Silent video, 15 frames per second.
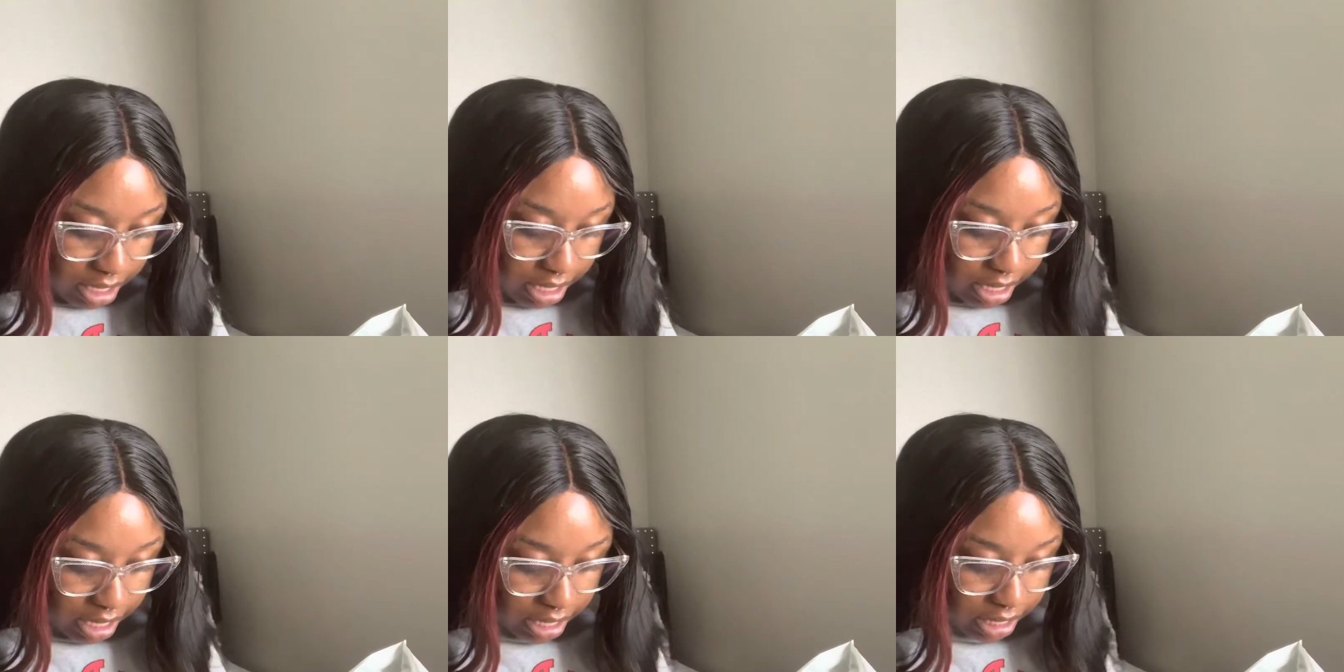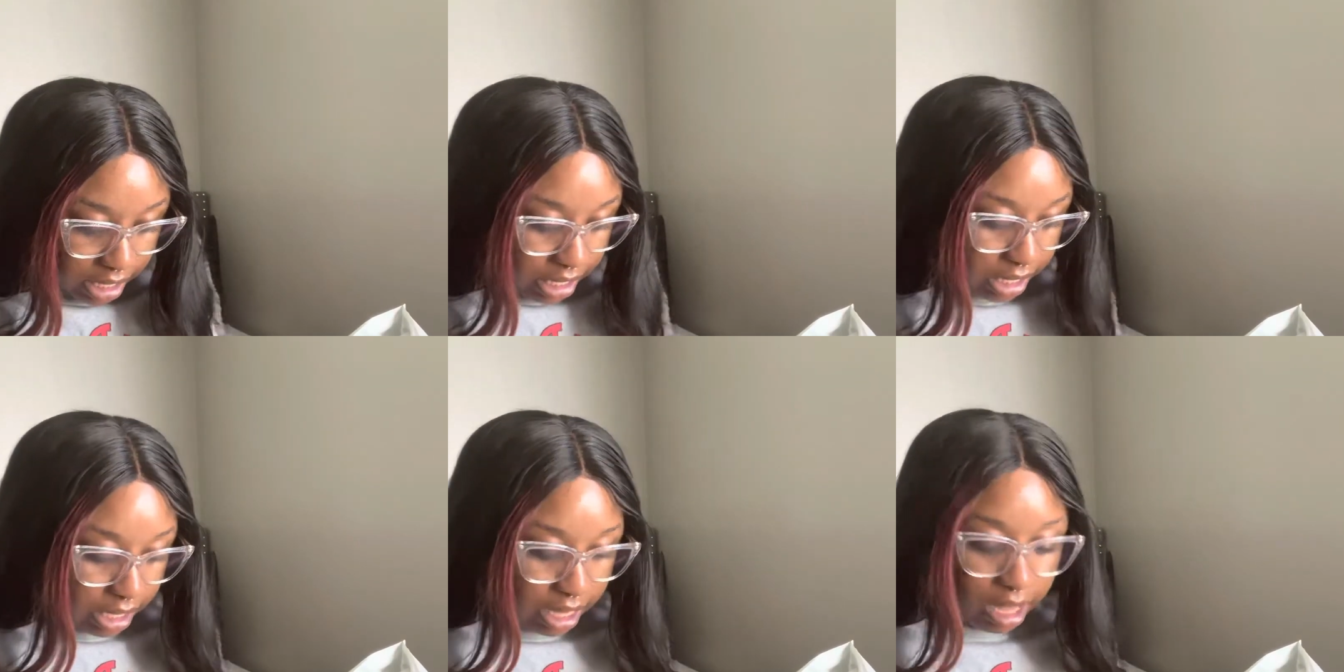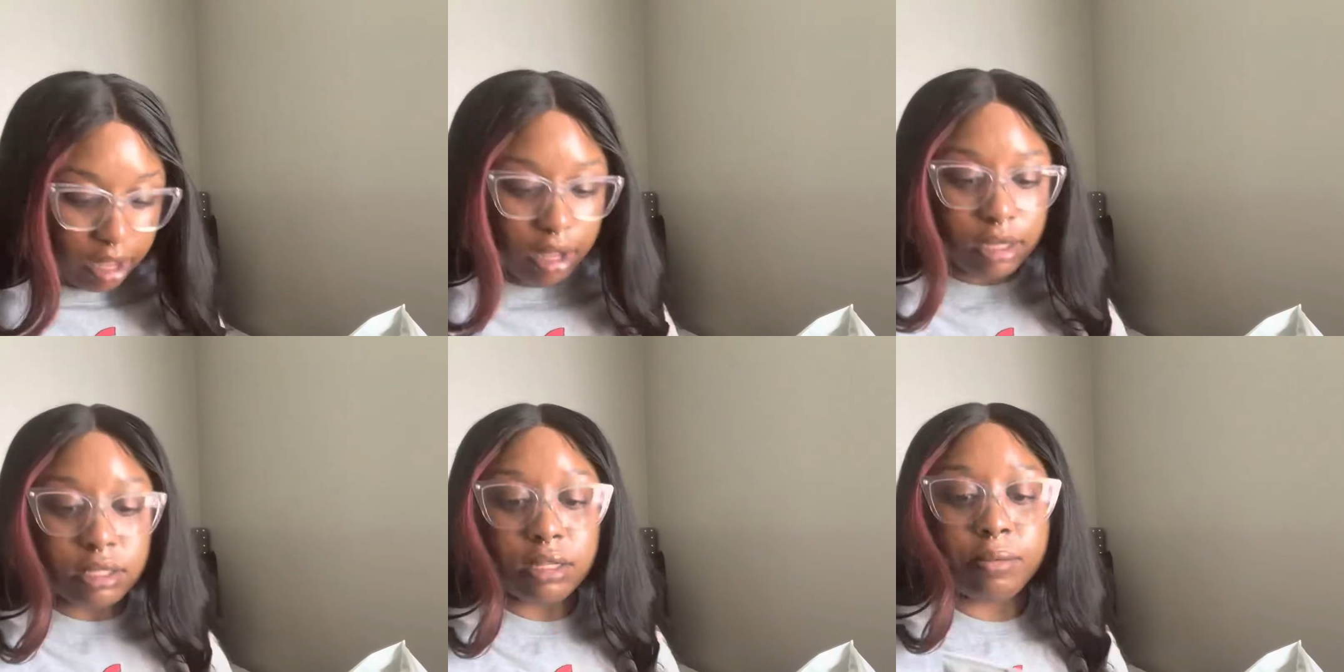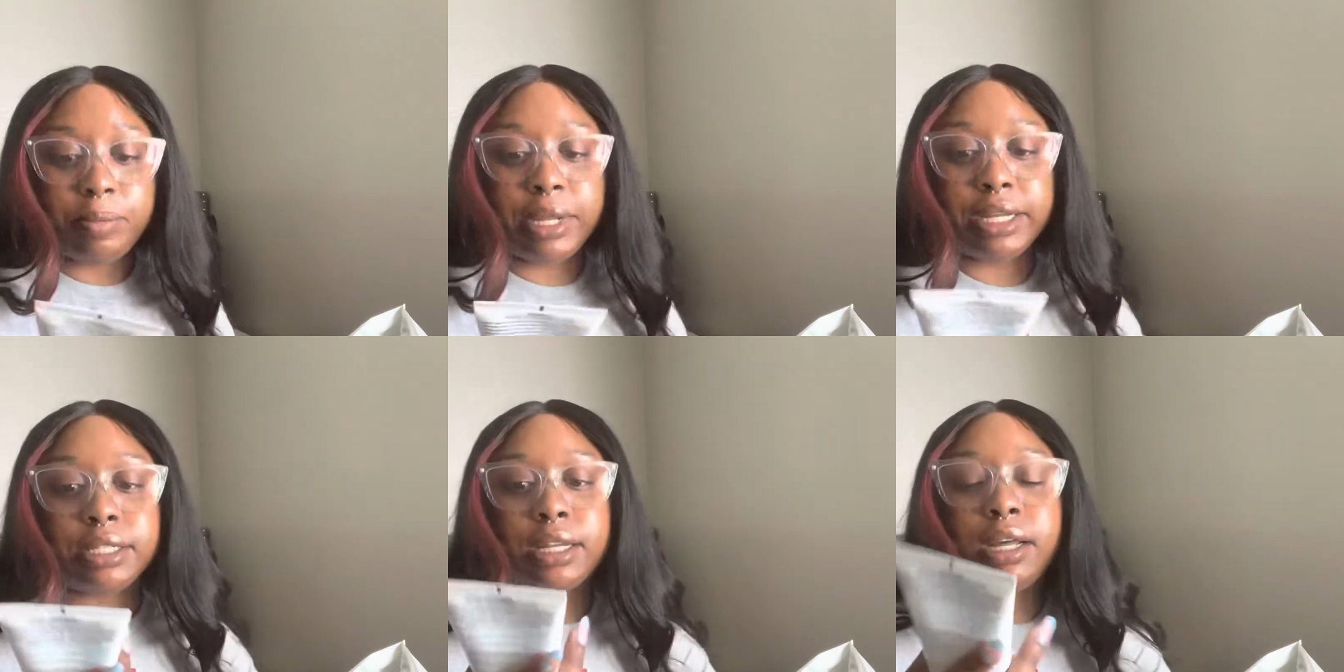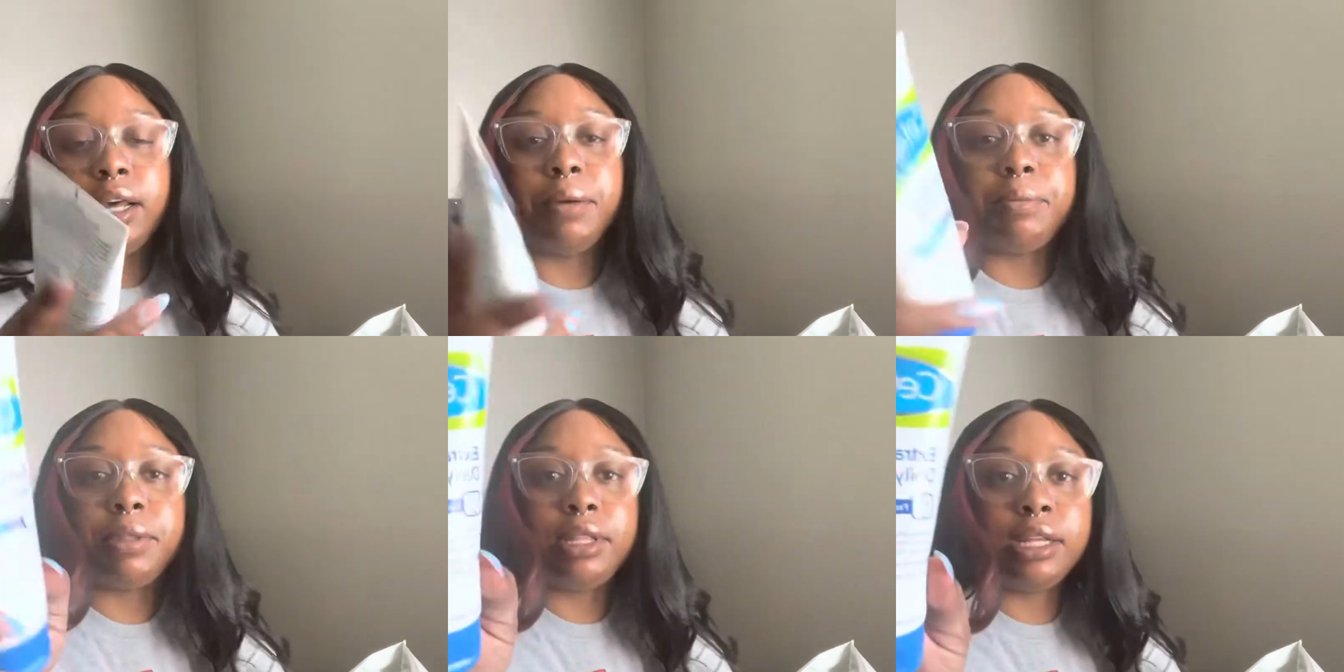And then I also picked
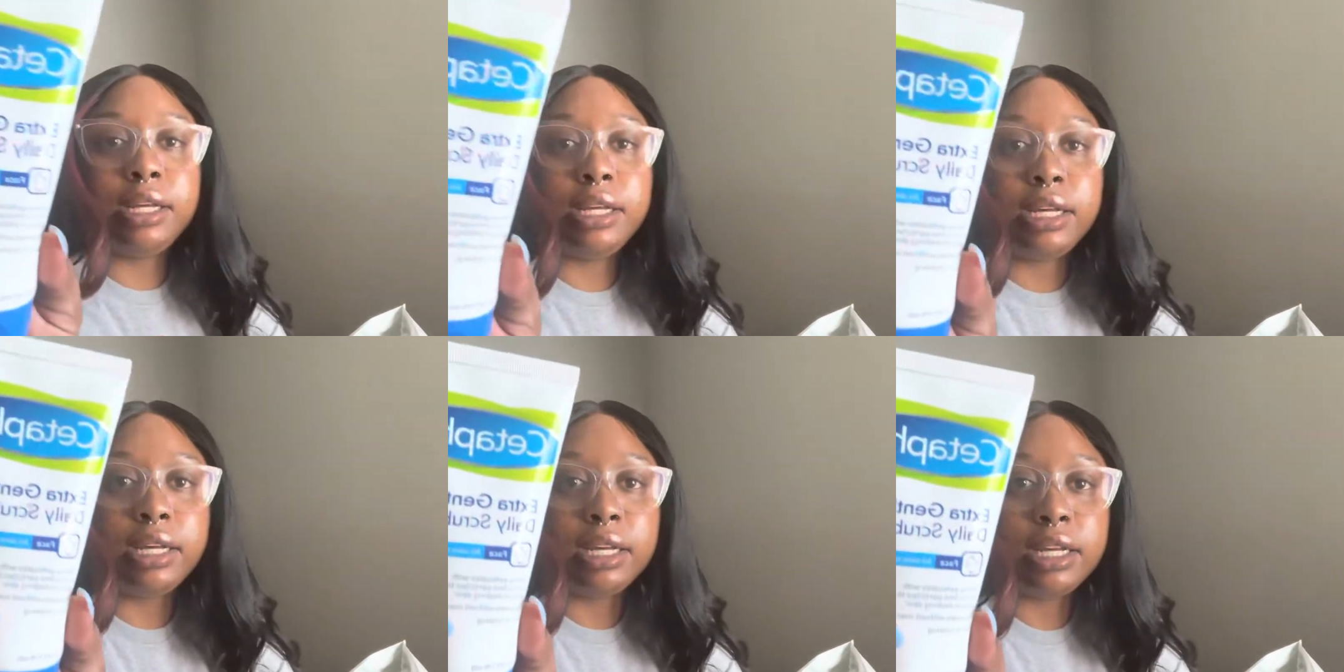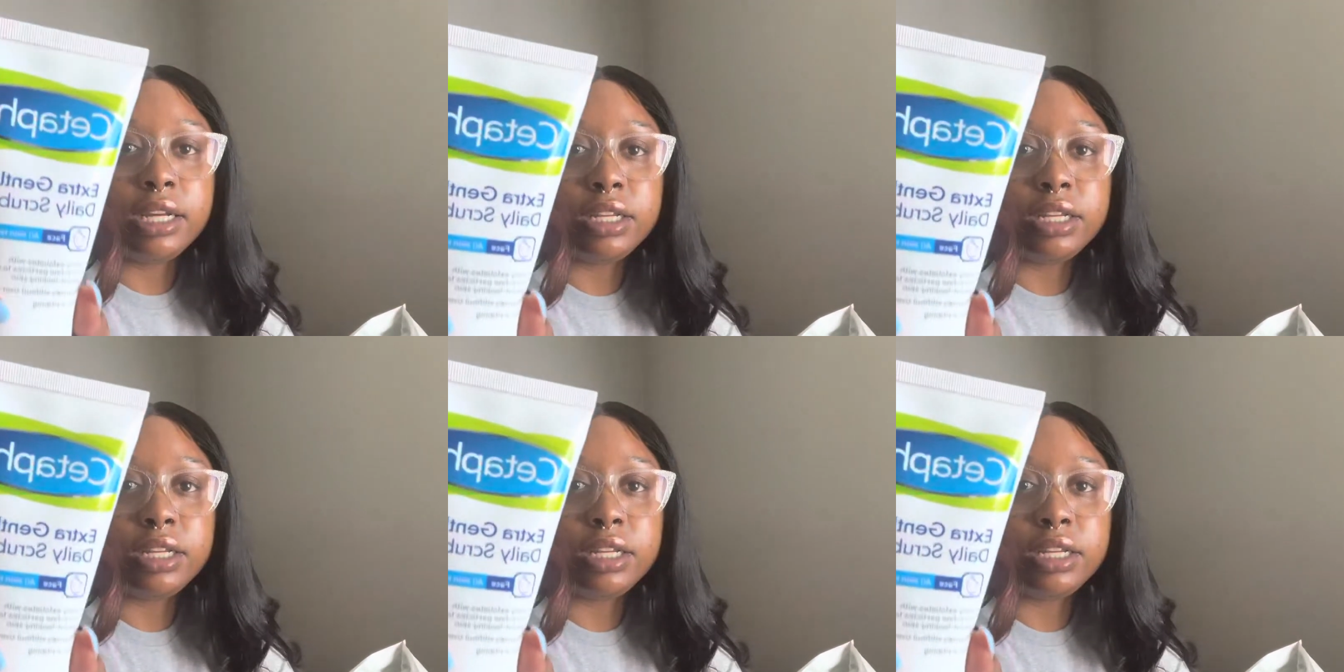up the